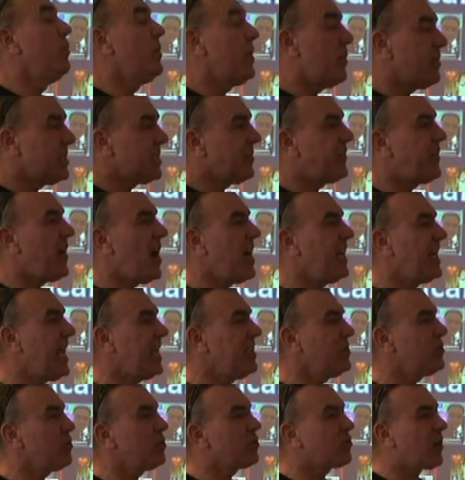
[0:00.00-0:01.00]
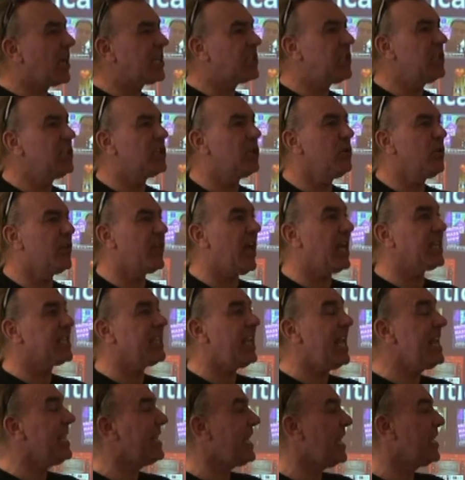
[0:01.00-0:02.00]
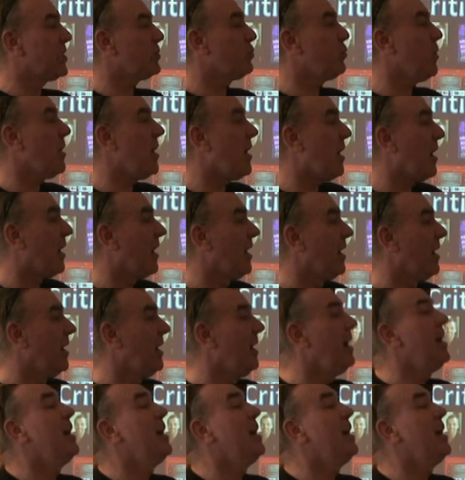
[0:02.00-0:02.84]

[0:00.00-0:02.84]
there was a financial crash in 2008 and guess what?